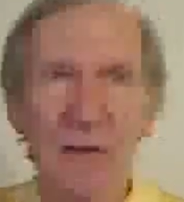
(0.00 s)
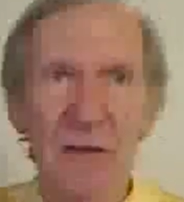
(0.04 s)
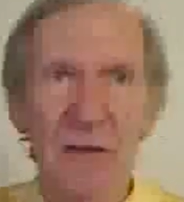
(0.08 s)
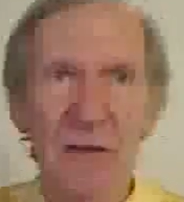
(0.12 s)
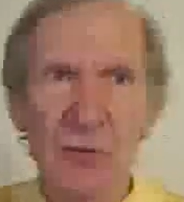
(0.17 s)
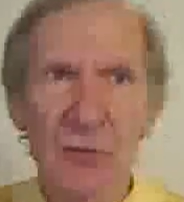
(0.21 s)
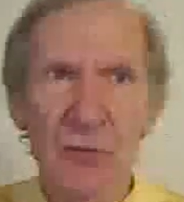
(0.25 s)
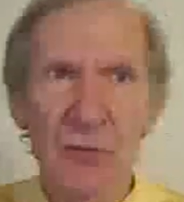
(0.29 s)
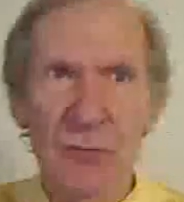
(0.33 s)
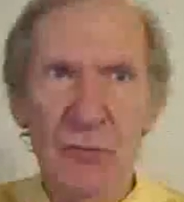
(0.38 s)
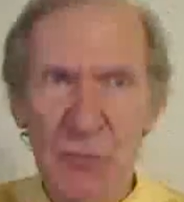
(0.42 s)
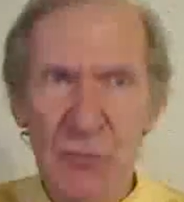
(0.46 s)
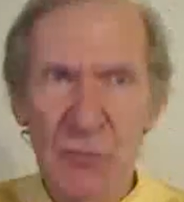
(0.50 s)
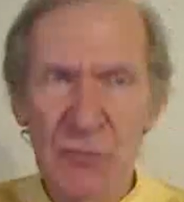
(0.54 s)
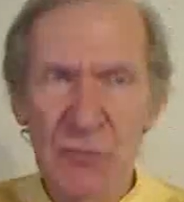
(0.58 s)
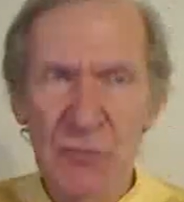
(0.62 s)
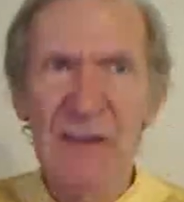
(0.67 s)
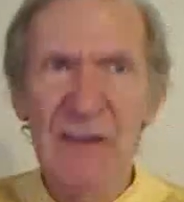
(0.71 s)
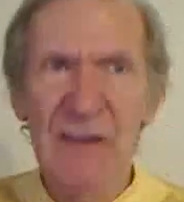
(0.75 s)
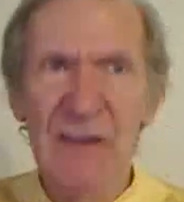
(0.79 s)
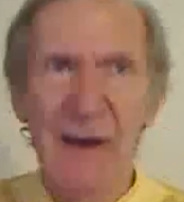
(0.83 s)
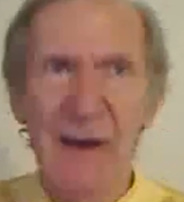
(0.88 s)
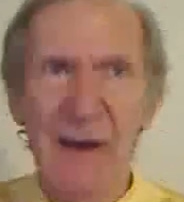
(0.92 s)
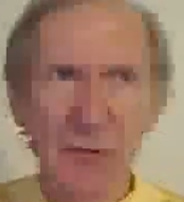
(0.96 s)

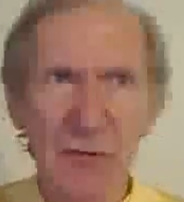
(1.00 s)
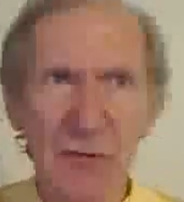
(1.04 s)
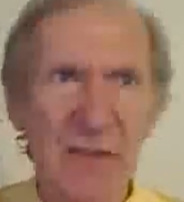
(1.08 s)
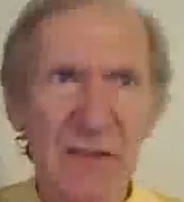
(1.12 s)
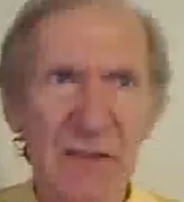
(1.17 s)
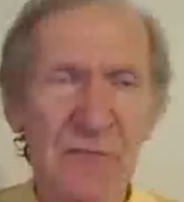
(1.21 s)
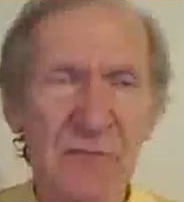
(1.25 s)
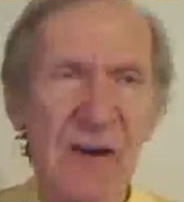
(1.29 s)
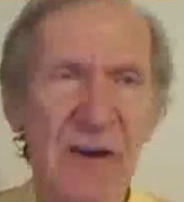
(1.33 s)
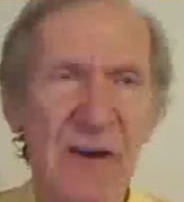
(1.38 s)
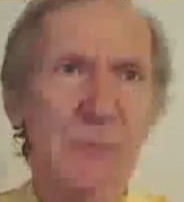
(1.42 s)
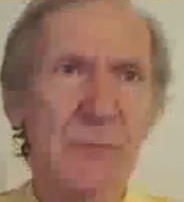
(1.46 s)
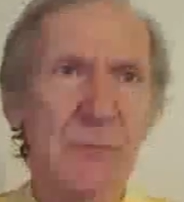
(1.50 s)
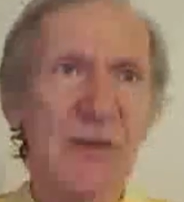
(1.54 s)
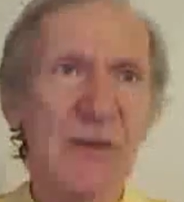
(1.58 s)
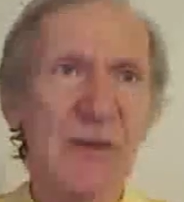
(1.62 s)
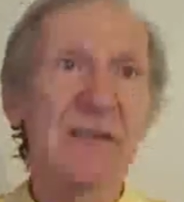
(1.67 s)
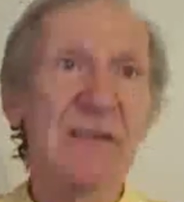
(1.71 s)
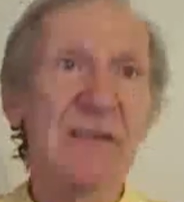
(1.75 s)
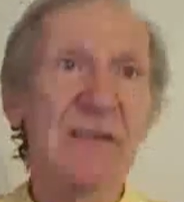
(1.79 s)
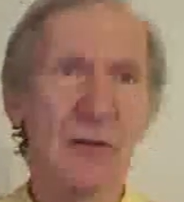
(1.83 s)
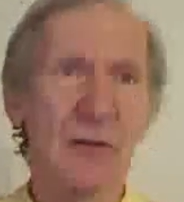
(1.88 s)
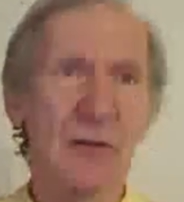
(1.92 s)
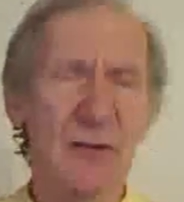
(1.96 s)
the outer environment
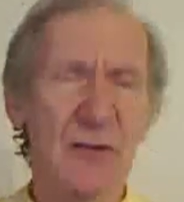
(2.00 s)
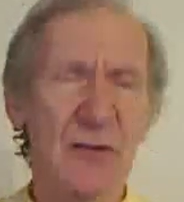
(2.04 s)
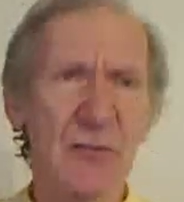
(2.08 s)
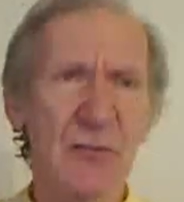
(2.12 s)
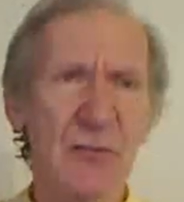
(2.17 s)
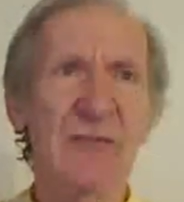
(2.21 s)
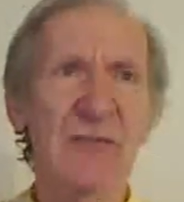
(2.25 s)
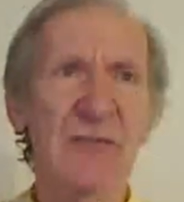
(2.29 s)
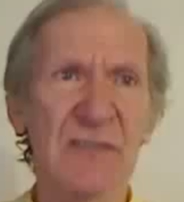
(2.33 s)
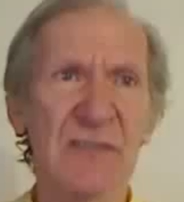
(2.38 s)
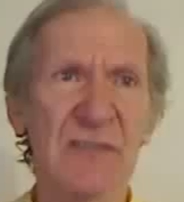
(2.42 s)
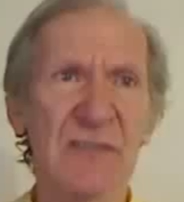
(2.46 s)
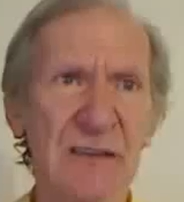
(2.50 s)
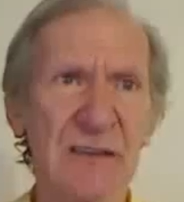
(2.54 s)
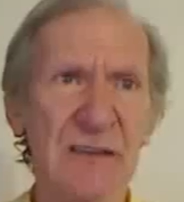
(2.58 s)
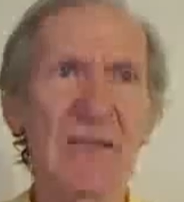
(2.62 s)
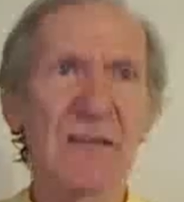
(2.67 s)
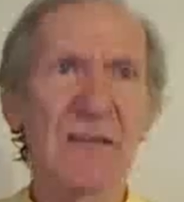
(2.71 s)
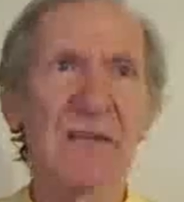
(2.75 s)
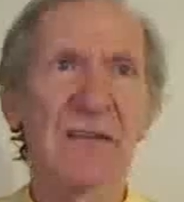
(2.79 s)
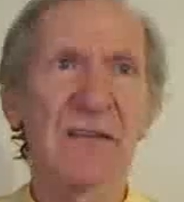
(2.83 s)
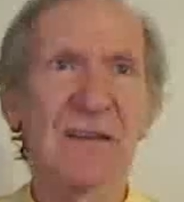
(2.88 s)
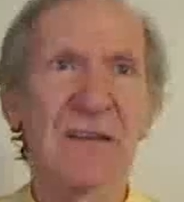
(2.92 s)
and also to the inner